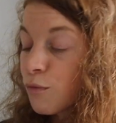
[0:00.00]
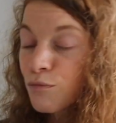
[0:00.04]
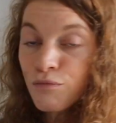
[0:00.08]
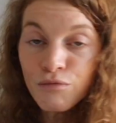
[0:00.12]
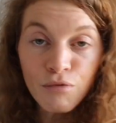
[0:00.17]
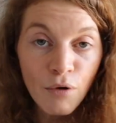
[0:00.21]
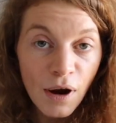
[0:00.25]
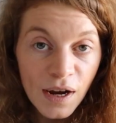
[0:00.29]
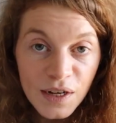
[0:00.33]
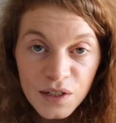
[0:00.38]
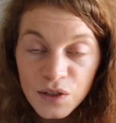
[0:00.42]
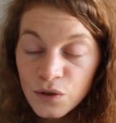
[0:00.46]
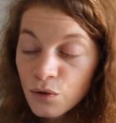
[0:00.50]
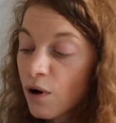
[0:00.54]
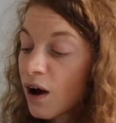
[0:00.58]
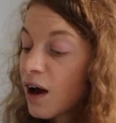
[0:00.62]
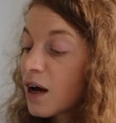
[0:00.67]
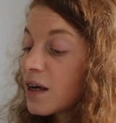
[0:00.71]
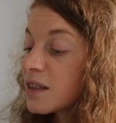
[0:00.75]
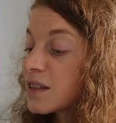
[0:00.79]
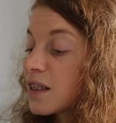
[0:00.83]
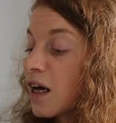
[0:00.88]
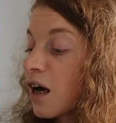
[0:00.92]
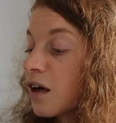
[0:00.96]

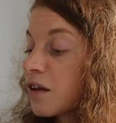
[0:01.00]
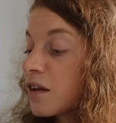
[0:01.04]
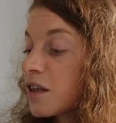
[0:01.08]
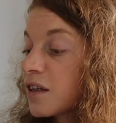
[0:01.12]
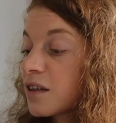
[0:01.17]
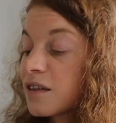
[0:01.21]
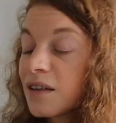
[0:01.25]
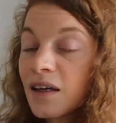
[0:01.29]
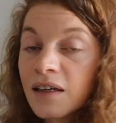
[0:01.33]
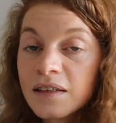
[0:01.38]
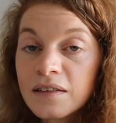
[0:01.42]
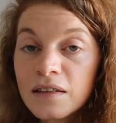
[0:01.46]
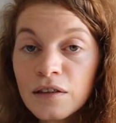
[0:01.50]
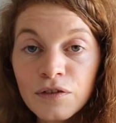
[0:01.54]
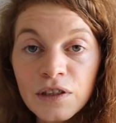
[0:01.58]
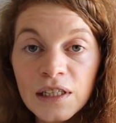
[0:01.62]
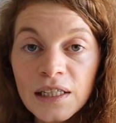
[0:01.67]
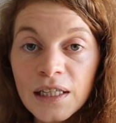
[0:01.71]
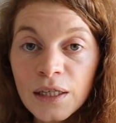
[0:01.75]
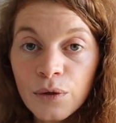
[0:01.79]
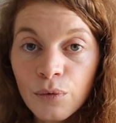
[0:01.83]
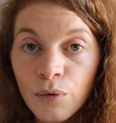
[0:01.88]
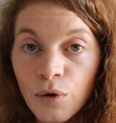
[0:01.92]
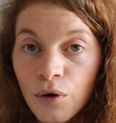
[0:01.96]
Price-wise, I think they're
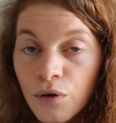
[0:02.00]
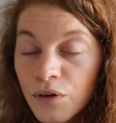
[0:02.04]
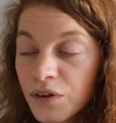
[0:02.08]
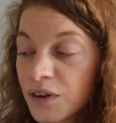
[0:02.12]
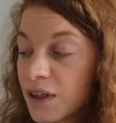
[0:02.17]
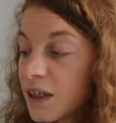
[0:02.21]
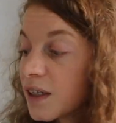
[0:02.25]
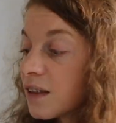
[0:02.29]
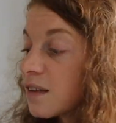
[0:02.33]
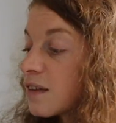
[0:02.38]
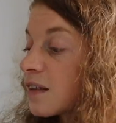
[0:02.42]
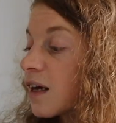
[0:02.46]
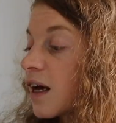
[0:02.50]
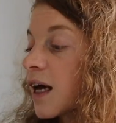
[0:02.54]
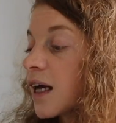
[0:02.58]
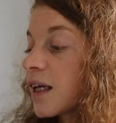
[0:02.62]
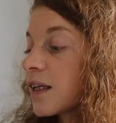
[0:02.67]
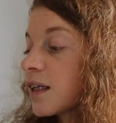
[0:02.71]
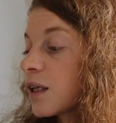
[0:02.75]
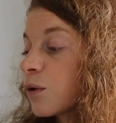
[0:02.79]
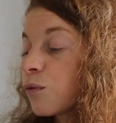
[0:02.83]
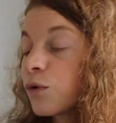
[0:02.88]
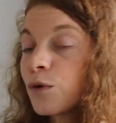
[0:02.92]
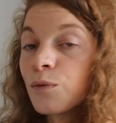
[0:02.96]
definitely worth it,
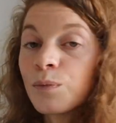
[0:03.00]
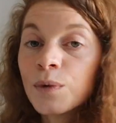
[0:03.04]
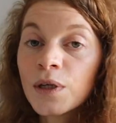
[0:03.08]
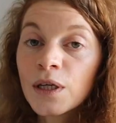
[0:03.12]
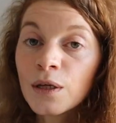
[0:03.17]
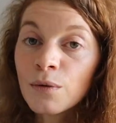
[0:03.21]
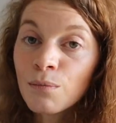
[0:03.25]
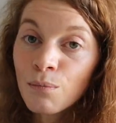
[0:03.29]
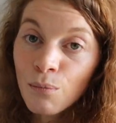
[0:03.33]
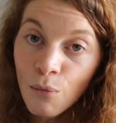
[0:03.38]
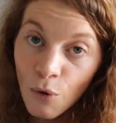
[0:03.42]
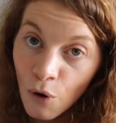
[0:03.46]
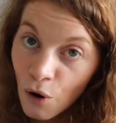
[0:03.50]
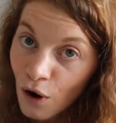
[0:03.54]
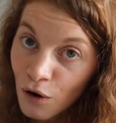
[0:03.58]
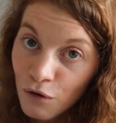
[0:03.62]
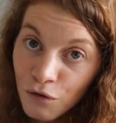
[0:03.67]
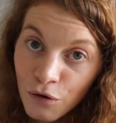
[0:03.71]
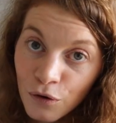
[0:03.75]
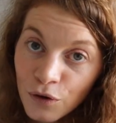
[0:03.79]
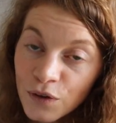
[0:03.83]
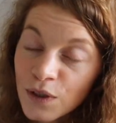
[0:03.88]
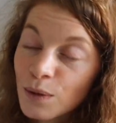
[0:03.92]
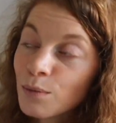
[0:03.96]
and they will be more
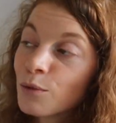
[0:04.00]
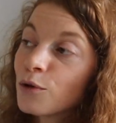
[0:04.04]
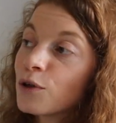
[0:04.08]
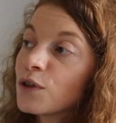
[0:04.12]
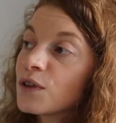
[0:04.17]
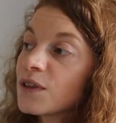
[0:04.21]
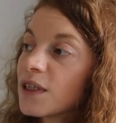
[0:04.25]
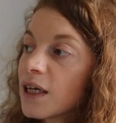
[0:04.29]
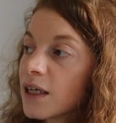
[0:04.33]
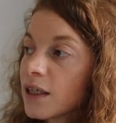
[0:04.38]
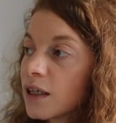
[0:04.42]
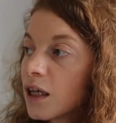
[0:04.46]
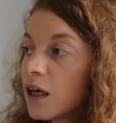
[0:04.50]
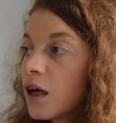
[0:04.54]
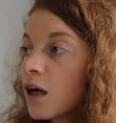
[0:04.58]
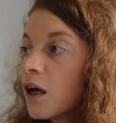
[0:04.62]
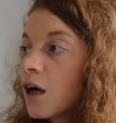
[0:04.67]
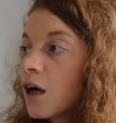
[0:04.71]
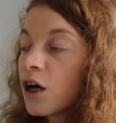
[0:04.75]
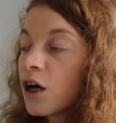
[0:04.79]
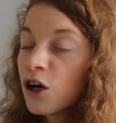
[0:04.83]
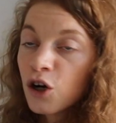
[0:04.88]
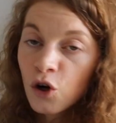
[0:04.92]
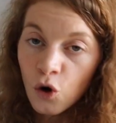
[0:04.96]
affordable than
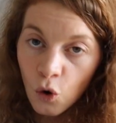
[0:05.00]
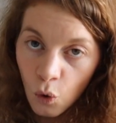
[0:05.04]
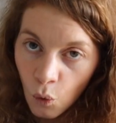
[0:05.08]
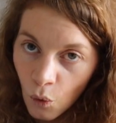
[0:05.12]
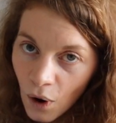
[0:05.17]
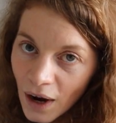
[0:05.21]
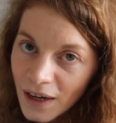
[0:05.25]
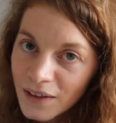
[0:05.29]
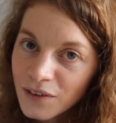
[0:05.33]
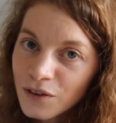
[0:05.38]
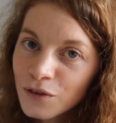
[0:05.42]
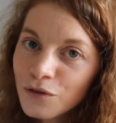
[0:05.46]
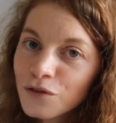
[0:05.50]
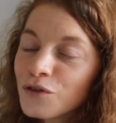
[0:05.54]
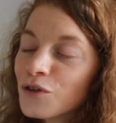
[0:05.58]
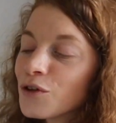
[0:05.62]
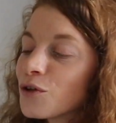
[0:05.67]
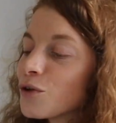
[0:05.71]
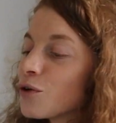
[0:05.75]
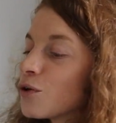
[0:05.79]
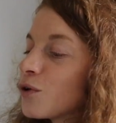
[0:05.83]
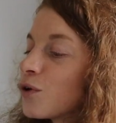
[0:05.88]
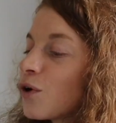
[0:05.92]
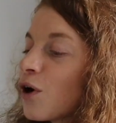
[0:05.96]
quite a
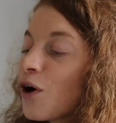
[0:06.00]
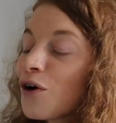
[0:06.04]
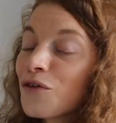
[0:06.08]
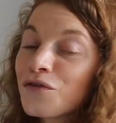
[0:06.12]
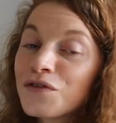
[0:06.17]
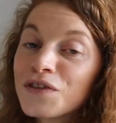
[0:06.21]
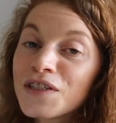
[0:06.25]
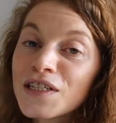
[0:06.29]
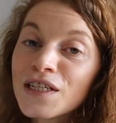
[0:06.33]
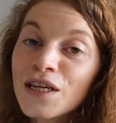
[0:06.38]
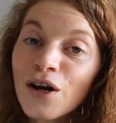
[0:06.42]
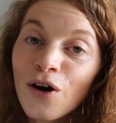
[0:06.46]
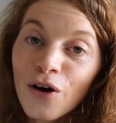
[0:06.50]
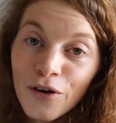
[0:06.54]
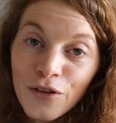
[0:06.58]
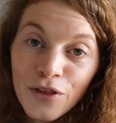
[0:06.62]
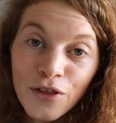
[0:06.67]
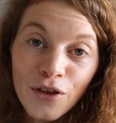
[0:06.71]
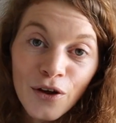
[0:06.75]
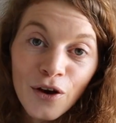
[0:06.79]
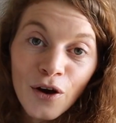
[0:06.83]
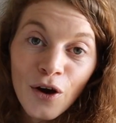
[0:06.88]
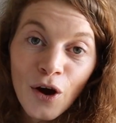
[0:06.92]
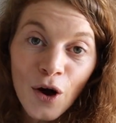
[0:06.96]
few of the
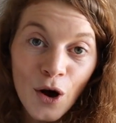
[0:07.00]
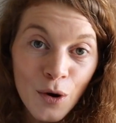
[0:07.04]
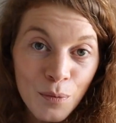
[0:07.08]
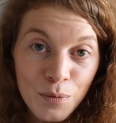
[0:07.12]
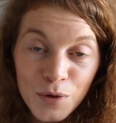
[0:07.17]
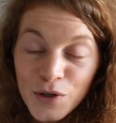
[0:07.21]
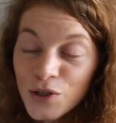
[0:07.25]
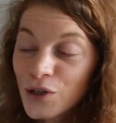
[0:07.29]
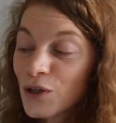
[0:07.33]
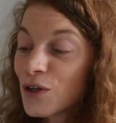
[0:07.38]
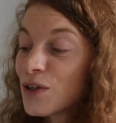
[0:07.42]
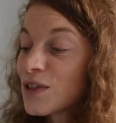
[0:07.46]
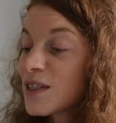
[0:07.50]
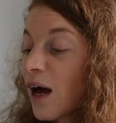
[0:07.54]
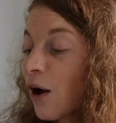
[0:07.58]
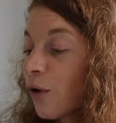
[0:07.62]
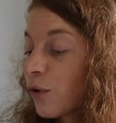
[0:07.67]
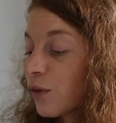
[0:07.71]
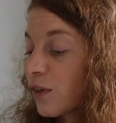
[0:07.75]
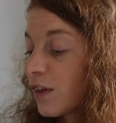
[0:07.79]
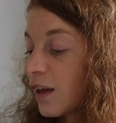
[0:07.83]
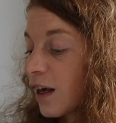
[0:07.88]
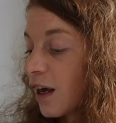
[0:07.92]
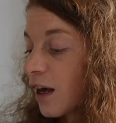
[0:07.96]
other options
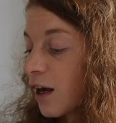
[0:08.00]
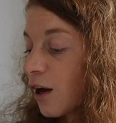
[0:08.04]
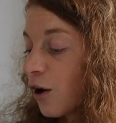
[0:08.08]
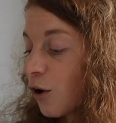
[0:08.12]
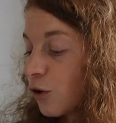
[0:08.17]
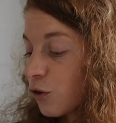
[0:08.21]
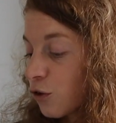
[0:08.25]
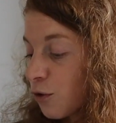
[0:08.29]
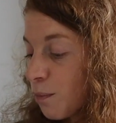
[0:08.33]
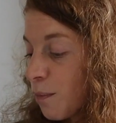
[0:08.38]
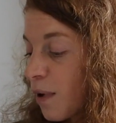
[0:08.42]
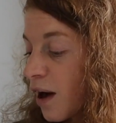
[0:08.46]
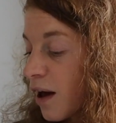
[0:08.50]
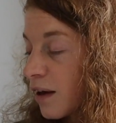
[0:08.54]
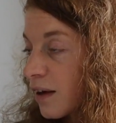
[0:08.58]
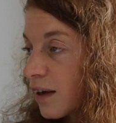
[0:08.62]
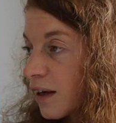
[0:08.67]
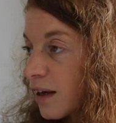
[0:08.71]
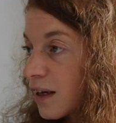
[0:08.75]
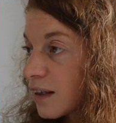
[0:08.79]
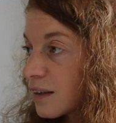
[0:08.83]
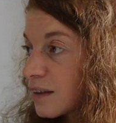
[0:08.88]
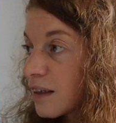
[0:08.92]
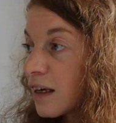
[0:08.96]
out there on the
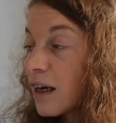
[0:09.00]
market.